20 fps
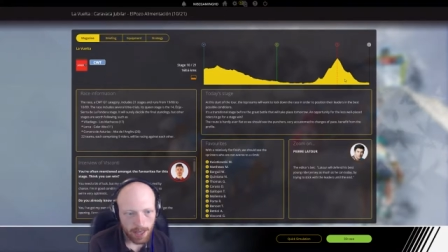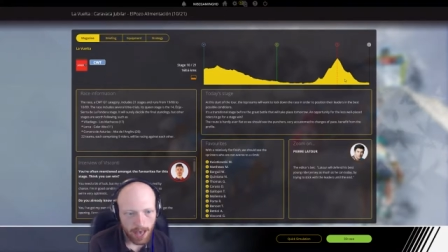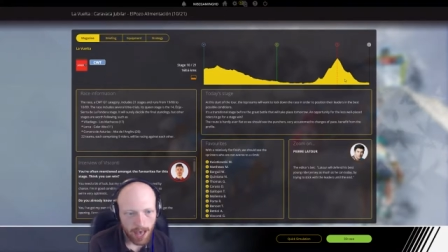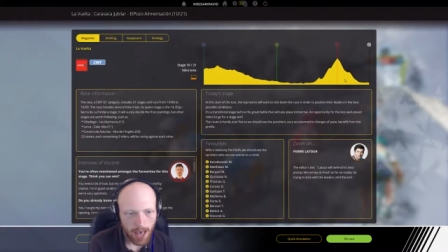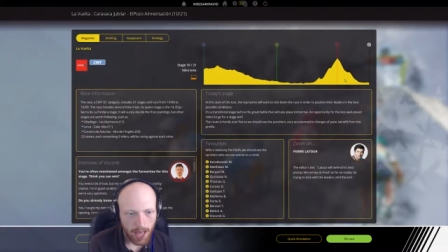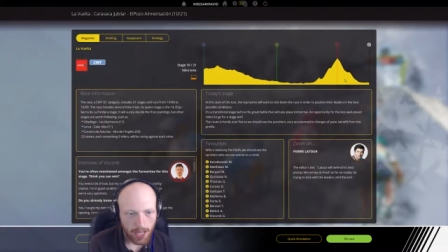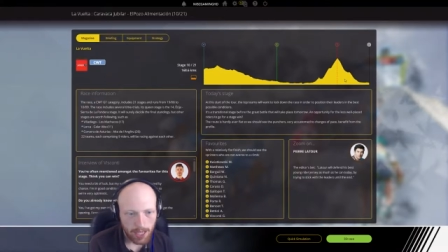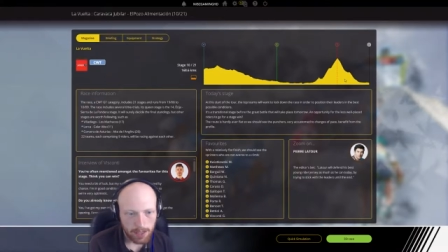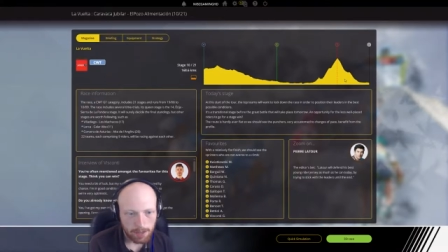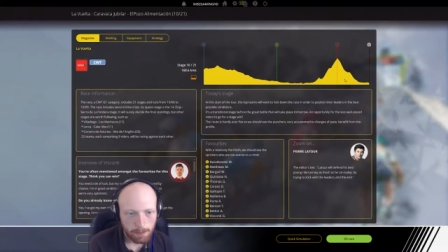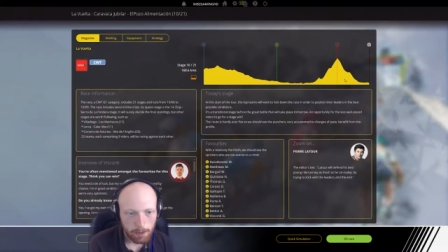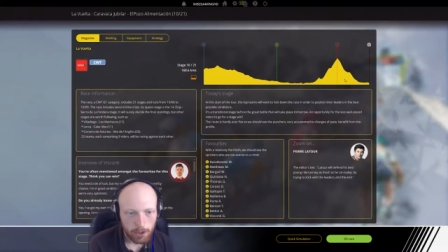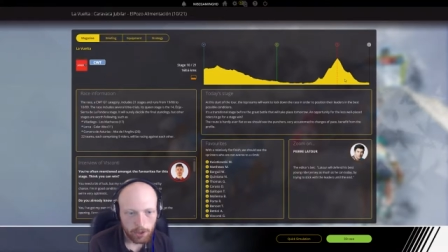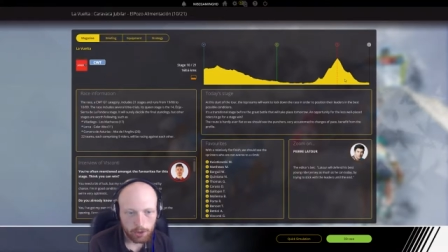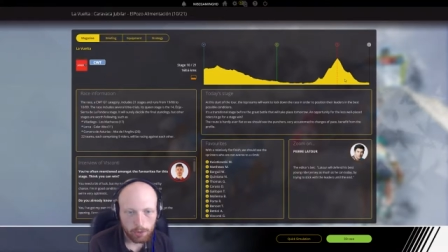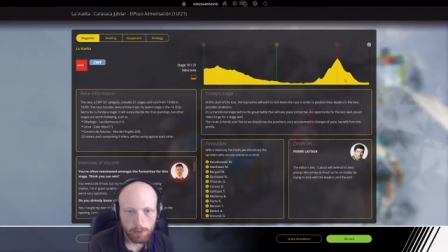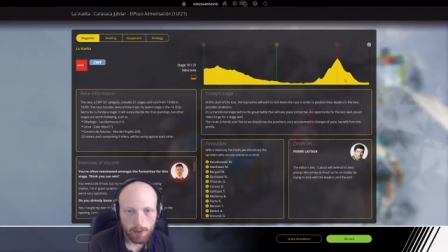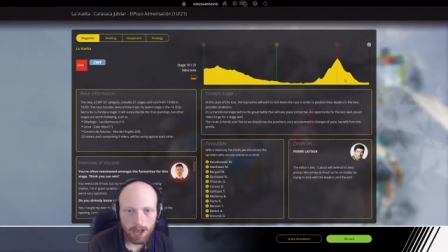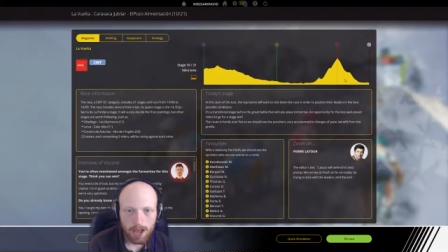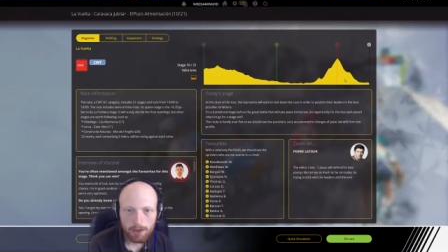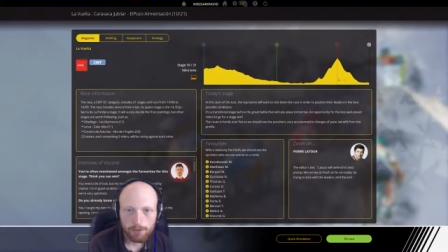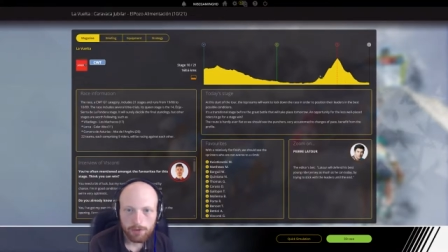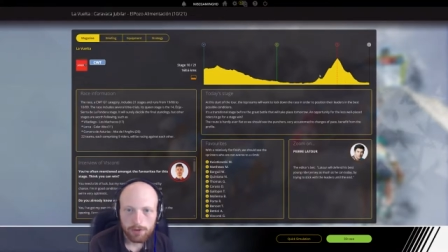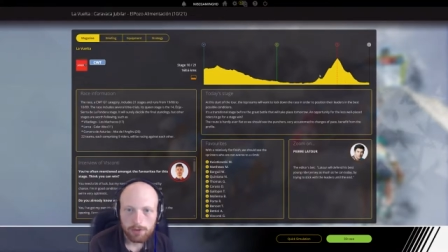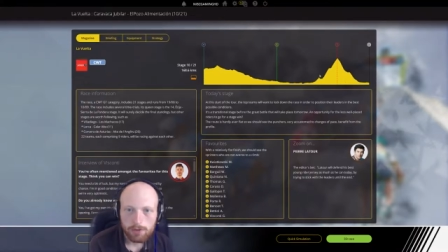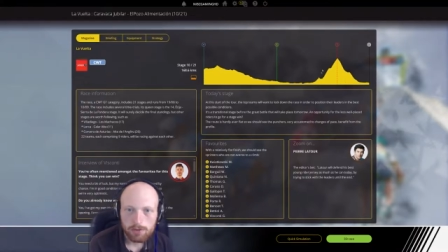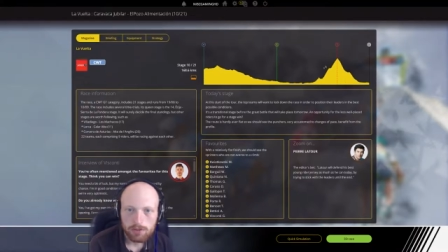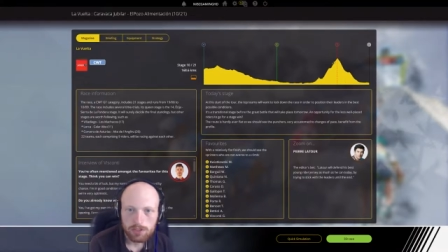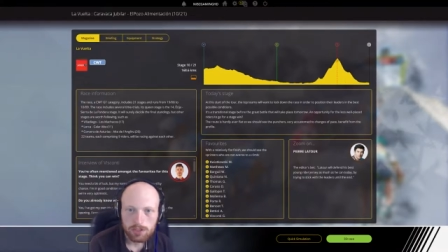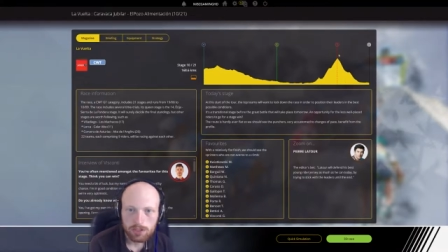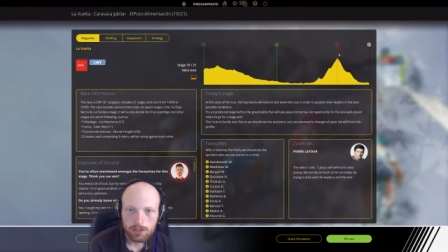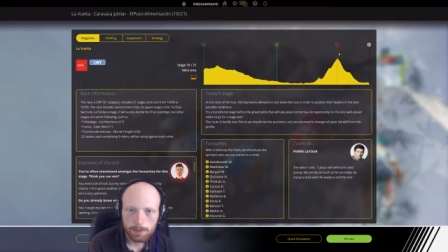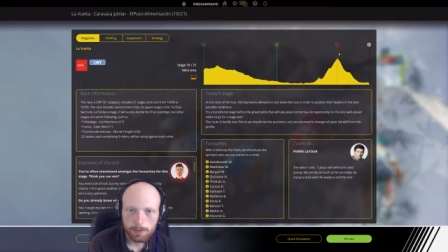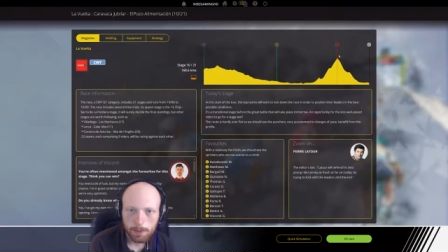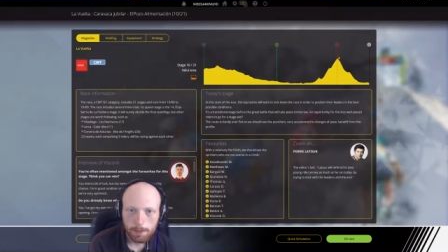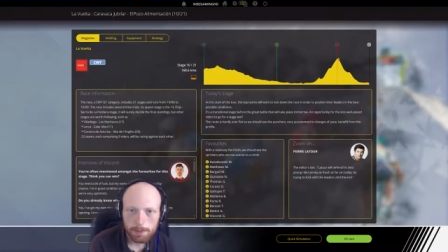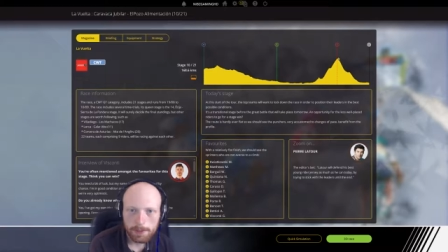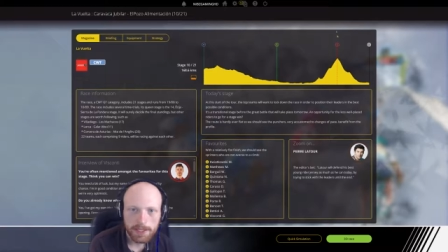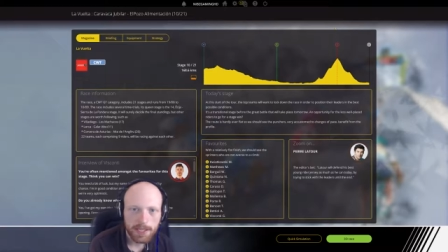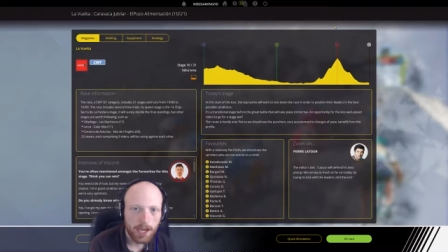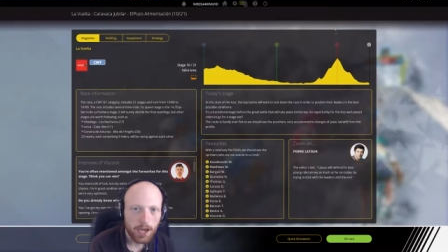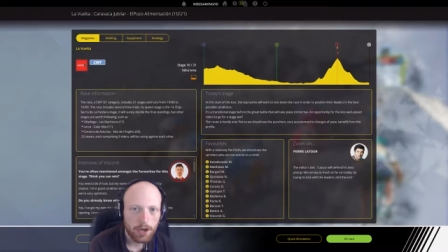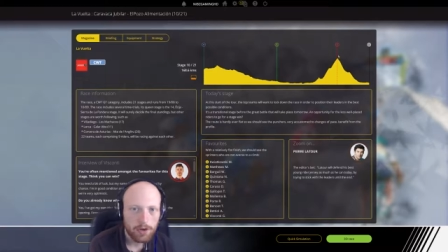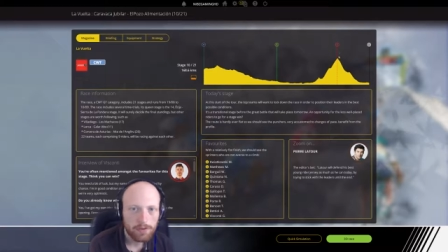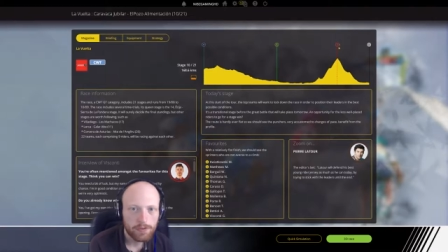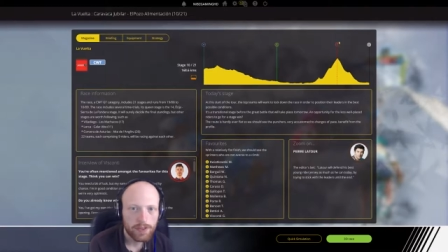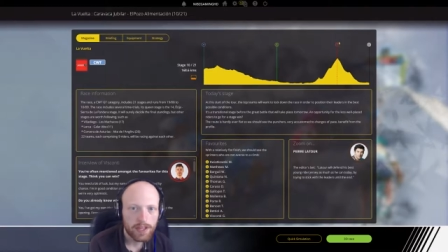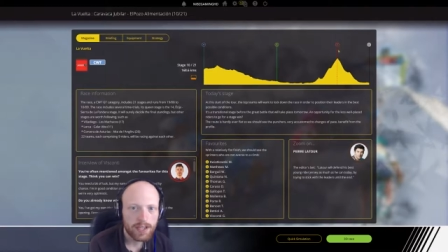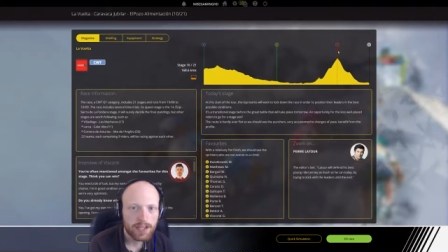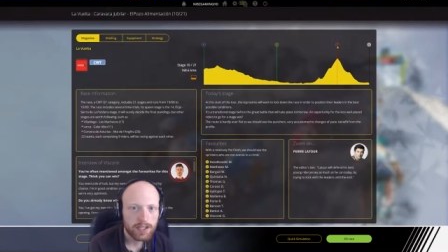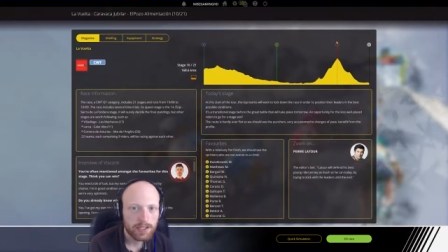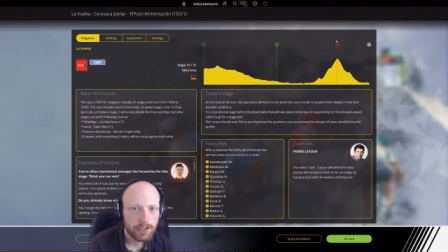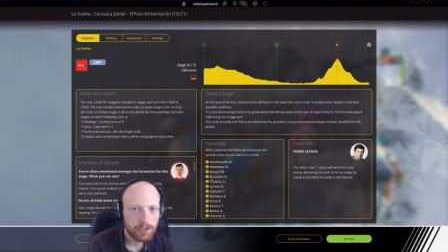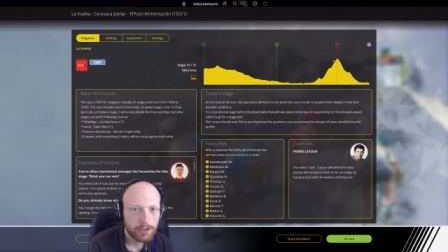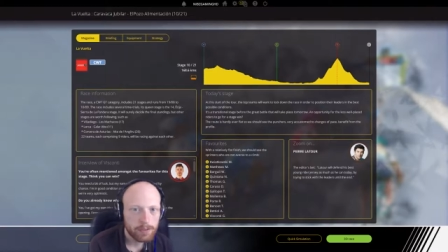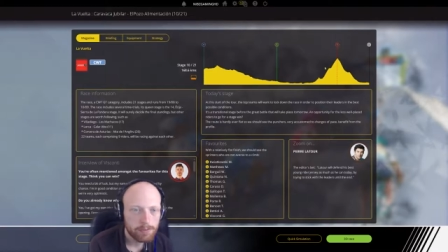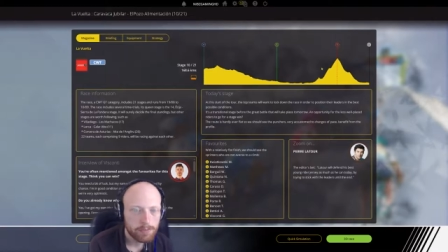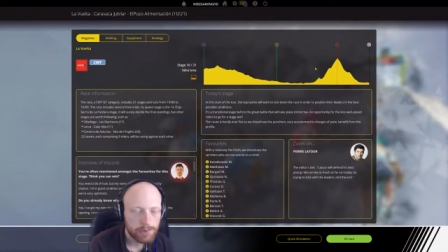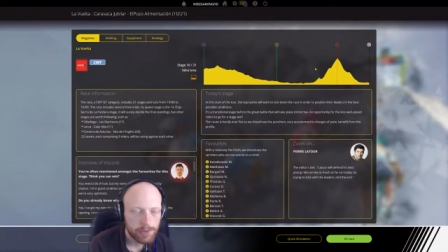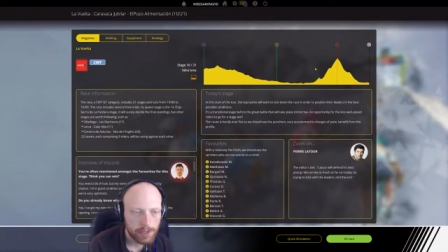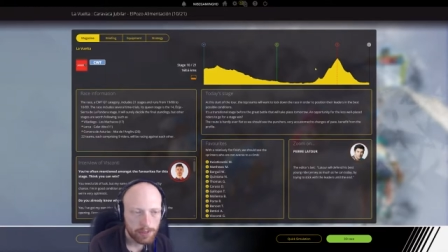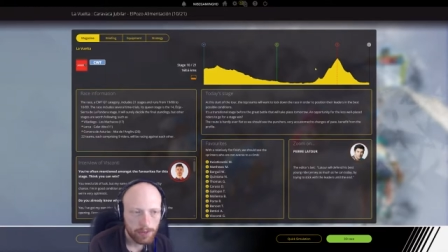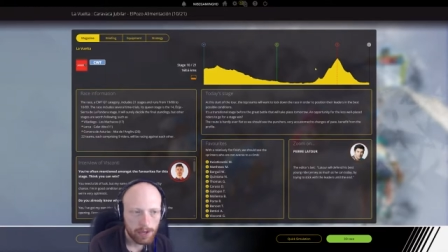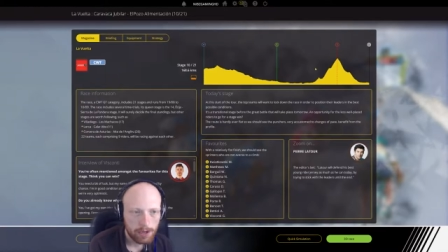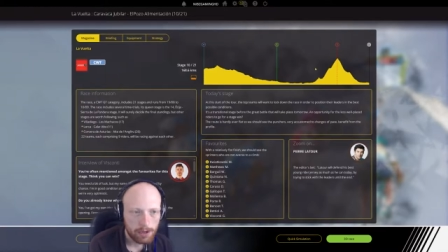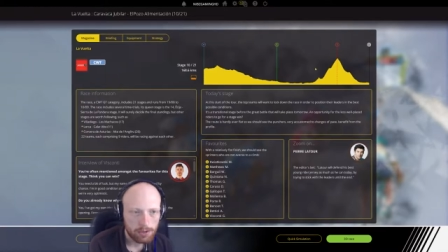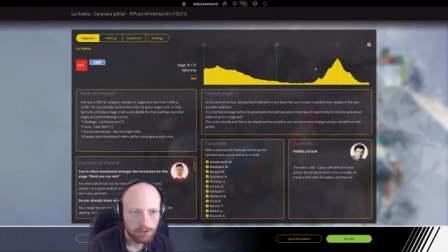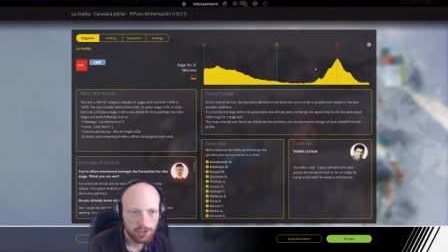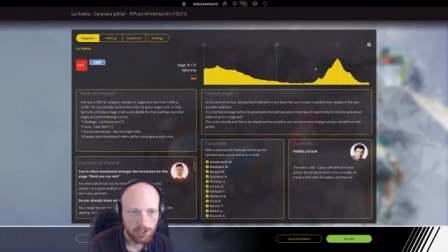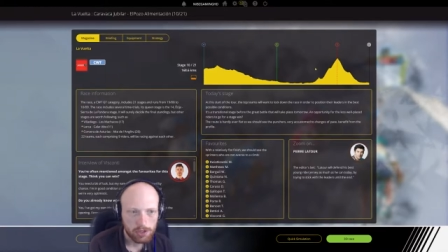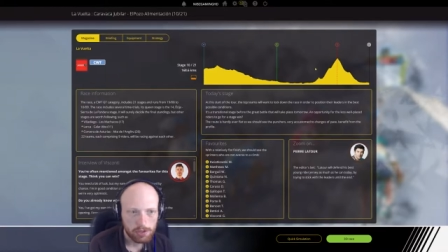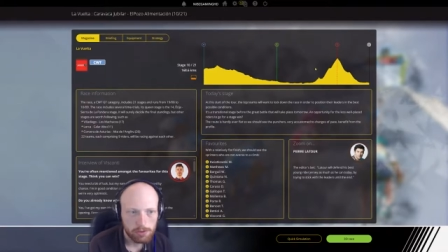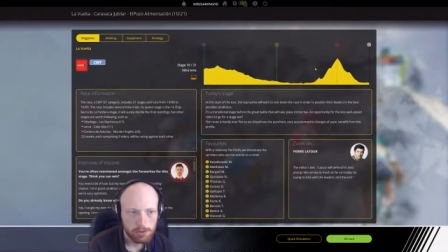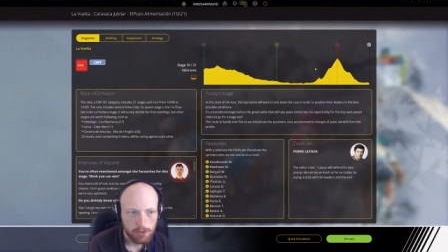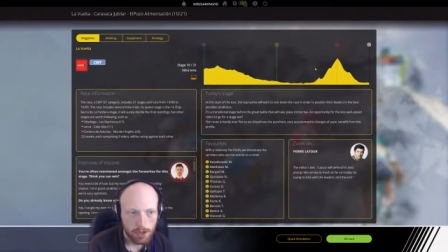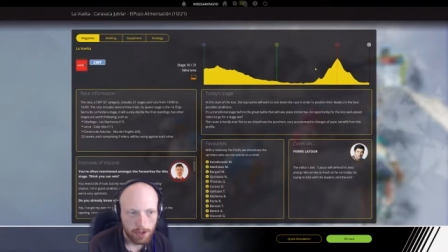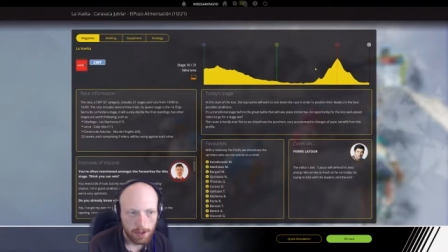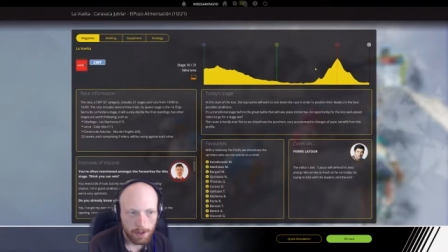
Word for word: and Michael Matthews can probably get over that climb pretty well. So,